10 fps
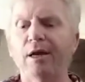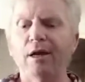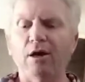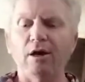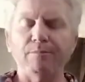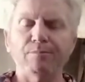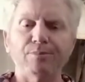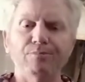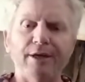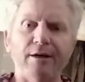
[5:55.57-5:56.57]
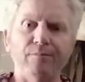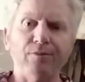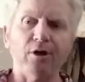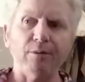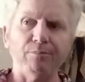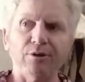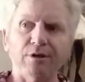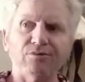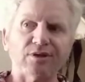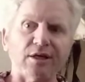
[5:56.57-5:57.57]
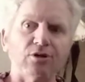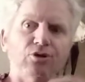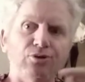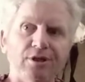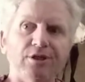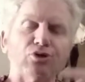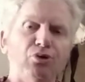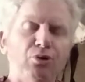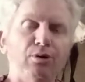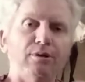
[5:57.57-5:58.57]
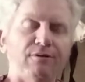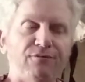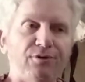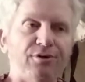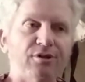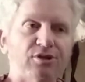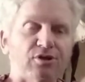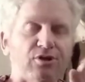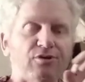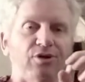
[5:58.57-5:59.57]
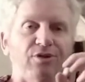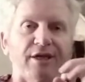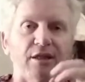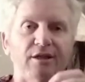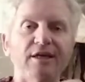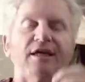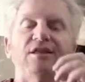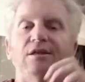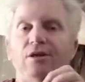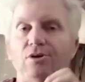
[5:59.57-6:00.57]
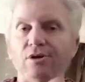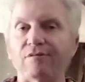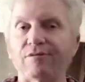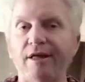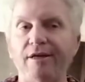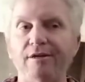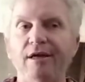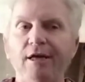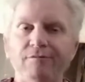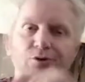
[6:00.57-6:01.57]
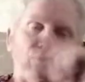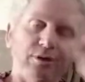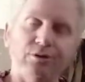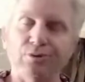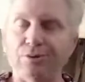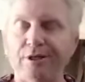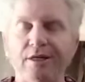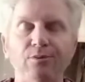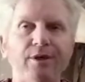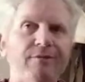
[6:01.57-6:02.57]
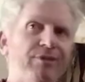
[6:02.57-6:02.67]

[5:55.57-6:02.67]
I believe that you need to coil it first, so you've got that link and then you can flatten. If you try and do it the other way,